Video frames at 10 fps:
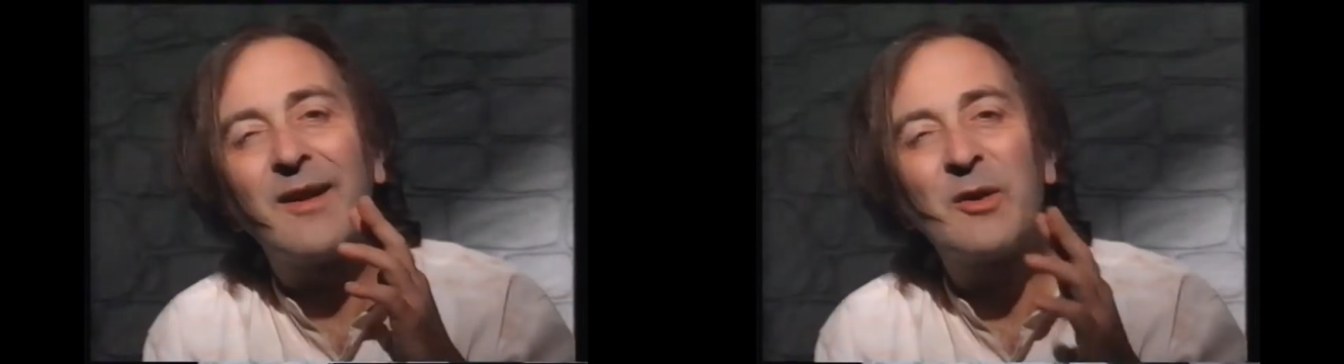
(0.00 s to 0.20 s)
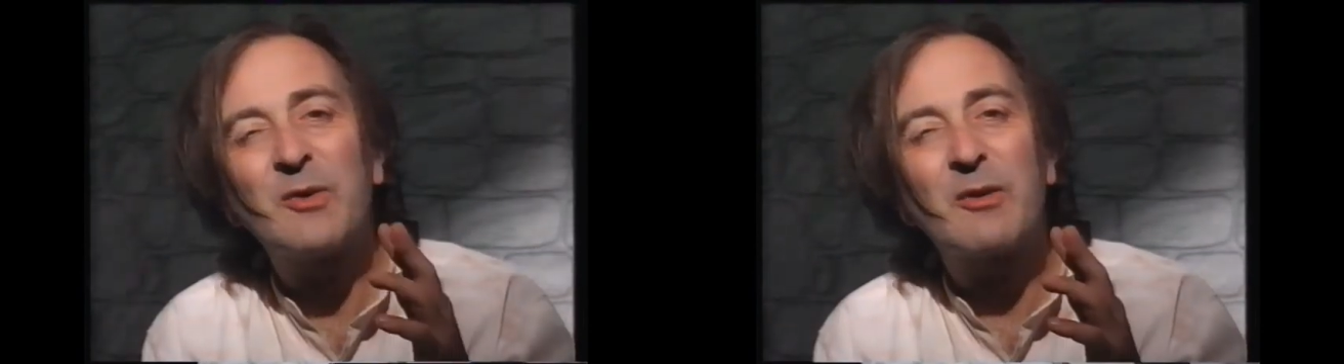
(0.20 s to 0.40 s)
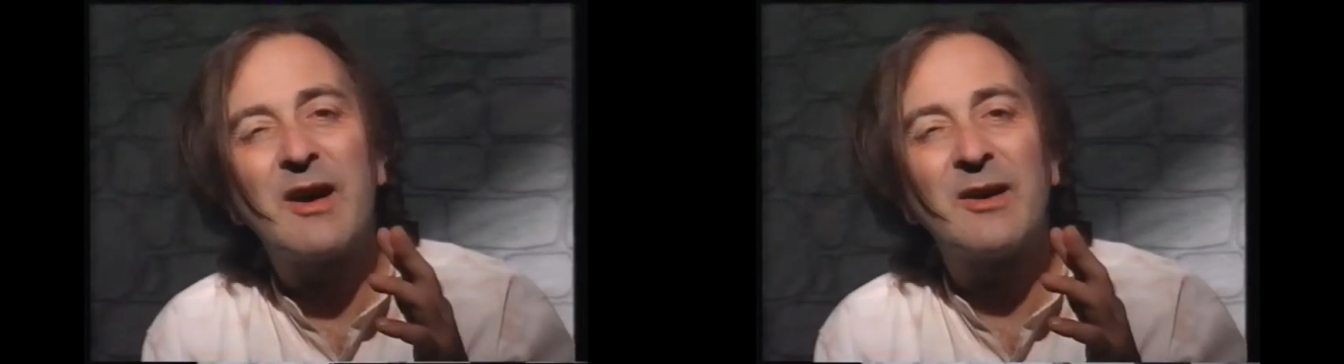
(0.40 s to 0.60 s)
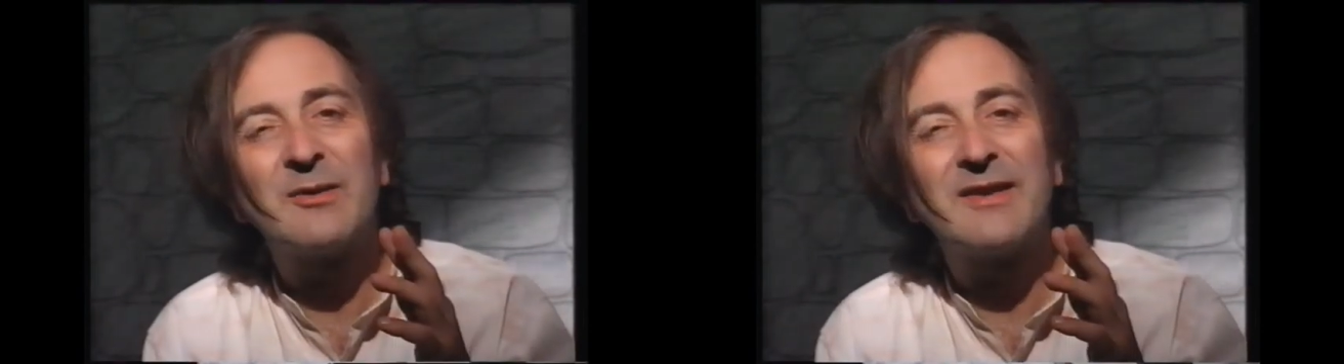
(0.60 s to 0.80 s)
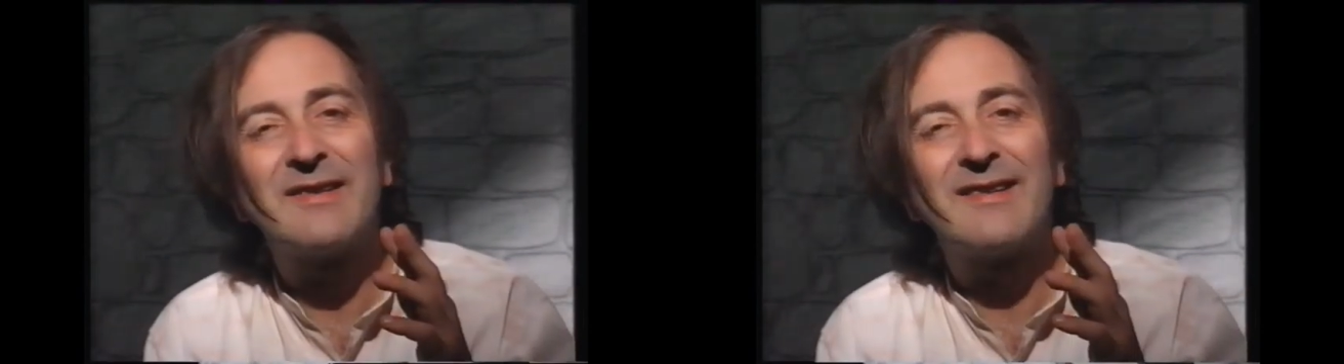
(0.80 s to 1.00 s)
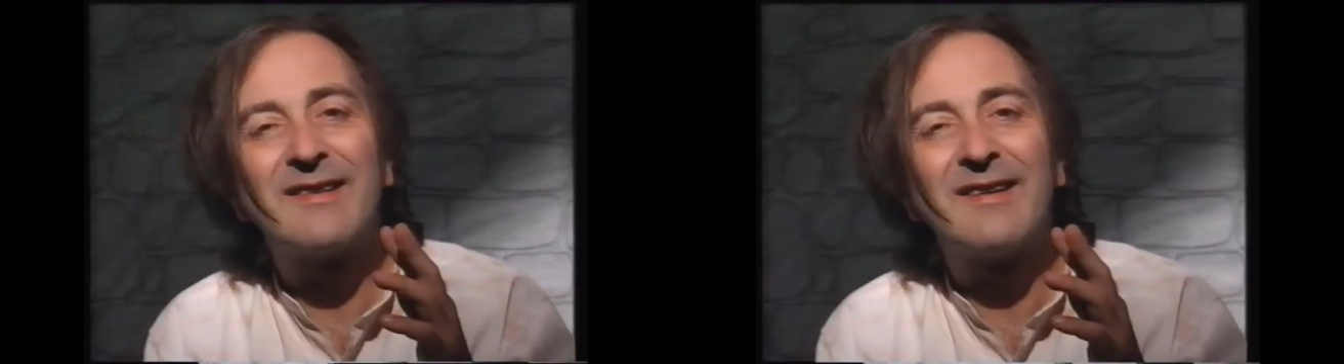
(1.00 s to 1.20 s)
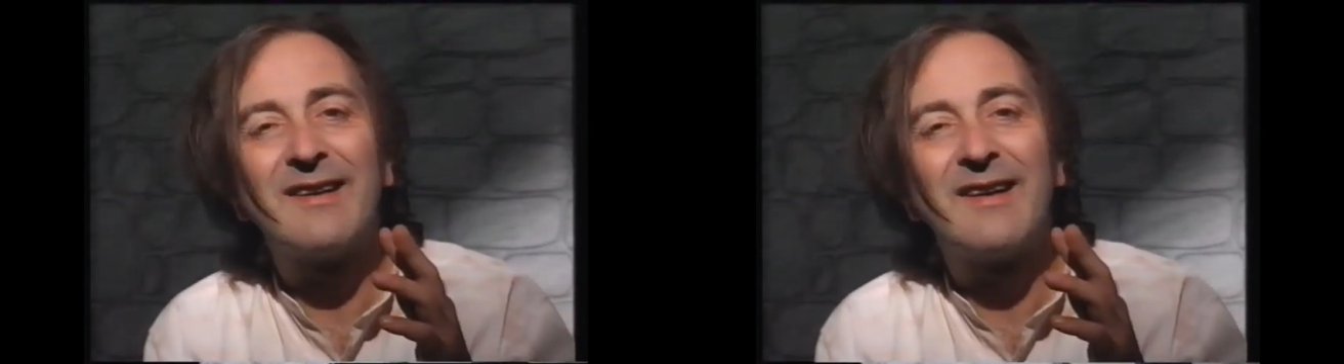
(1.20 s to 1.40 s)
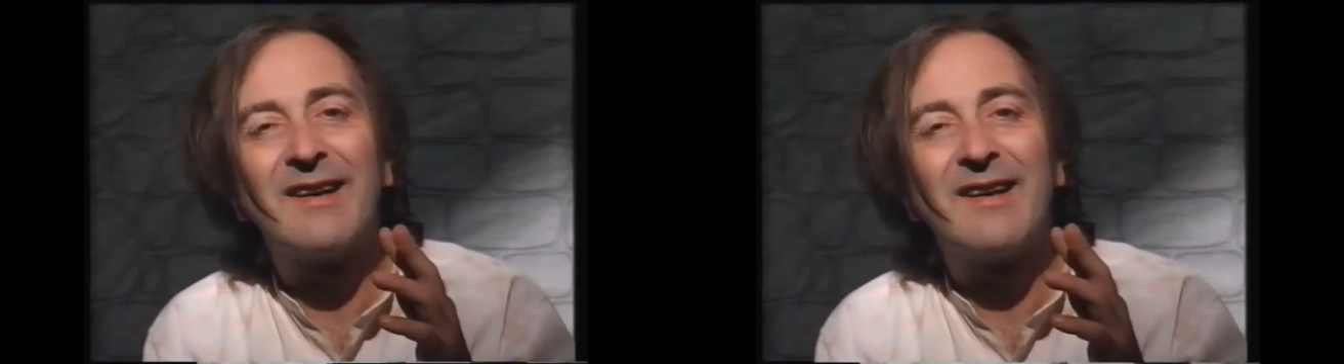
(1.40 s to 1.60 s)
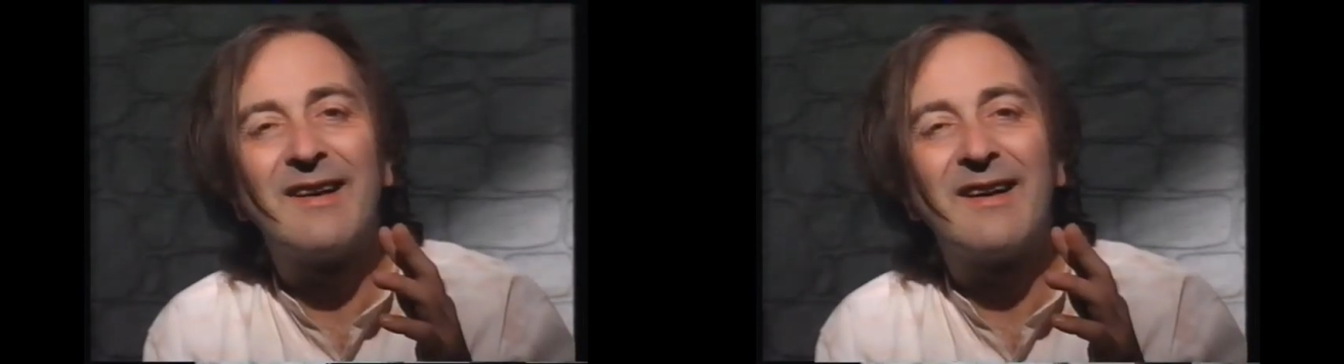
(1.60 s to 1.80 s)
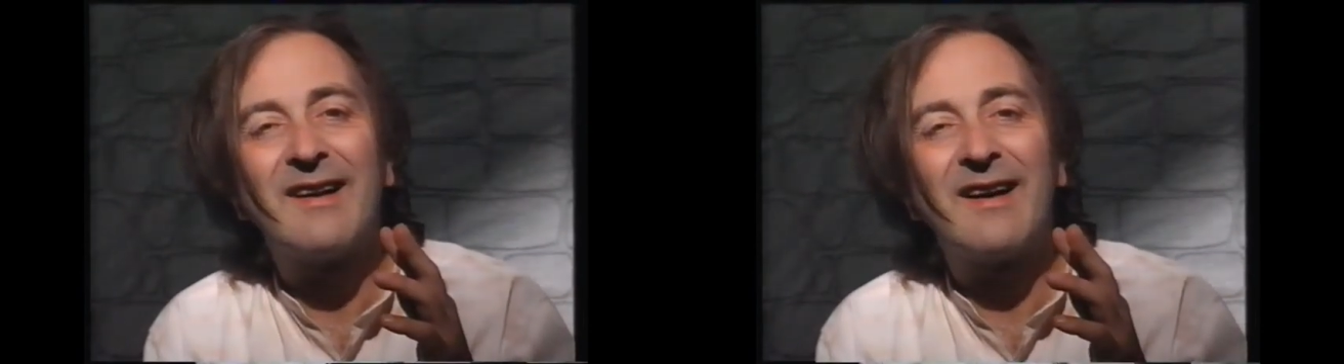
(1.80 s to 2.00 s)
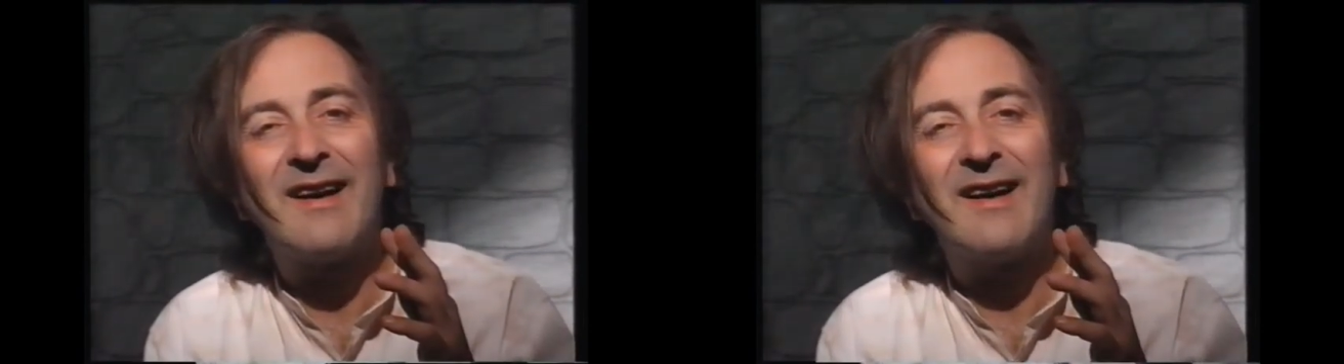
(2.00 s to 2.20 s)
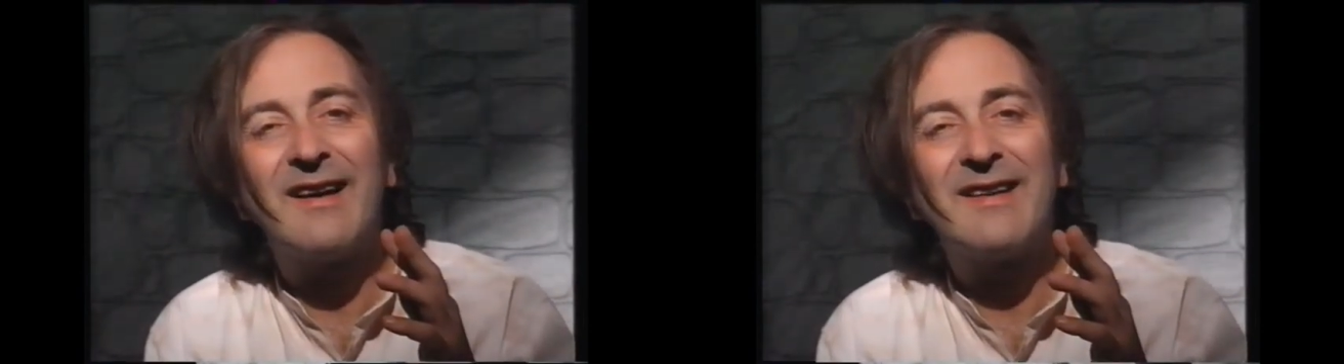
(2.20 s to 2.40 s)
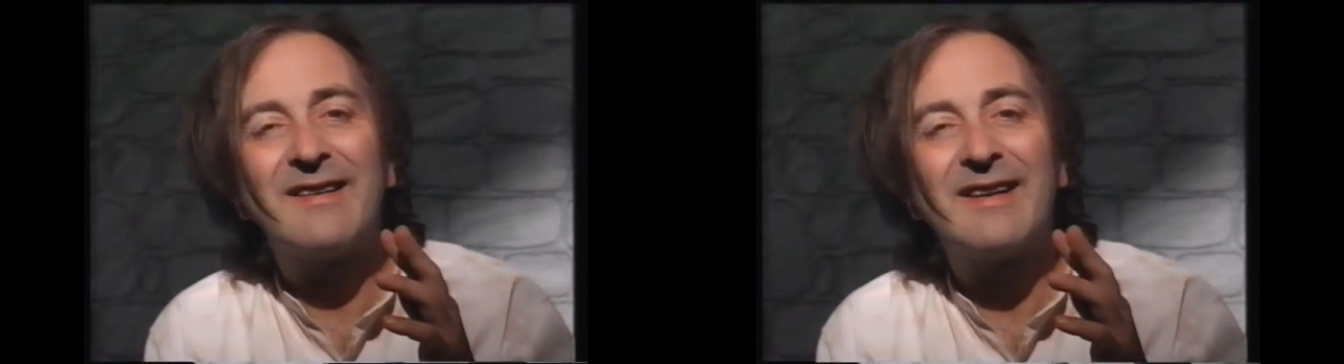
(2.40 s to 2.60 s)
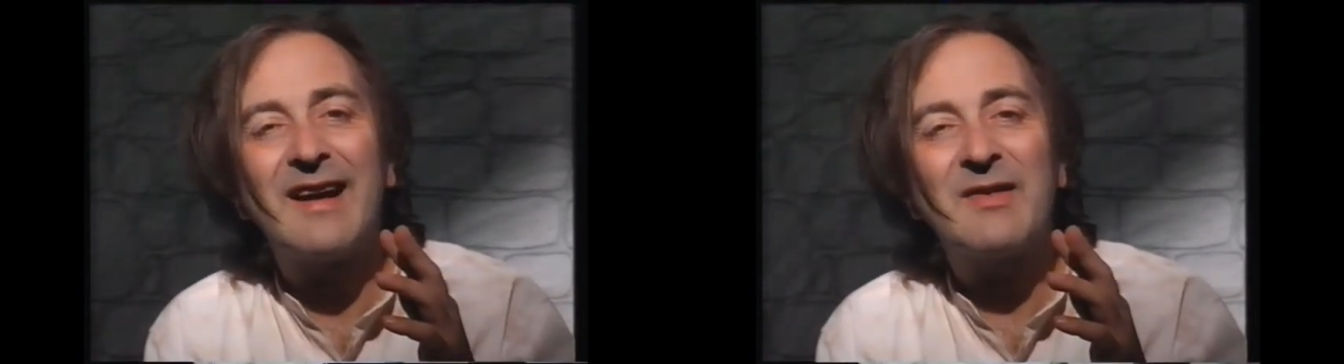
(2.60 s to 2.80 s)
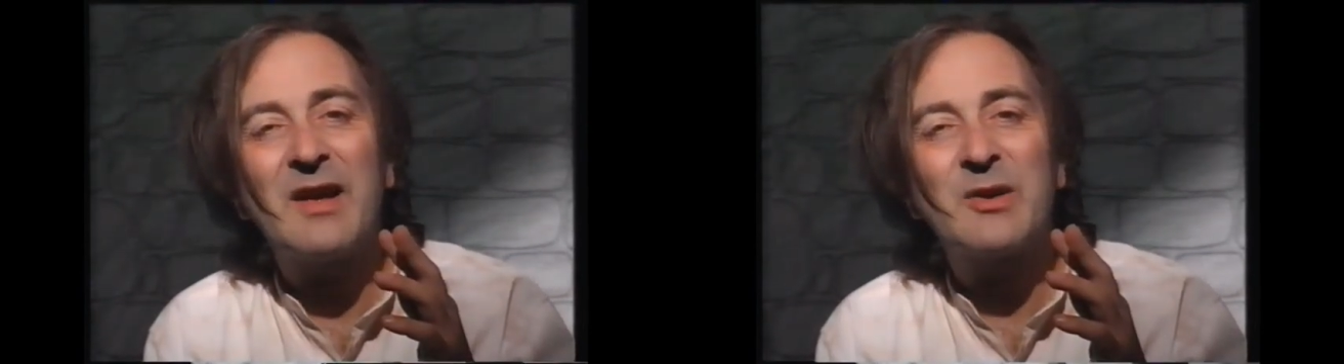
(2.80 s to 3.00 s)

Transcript: and I looked round, and he had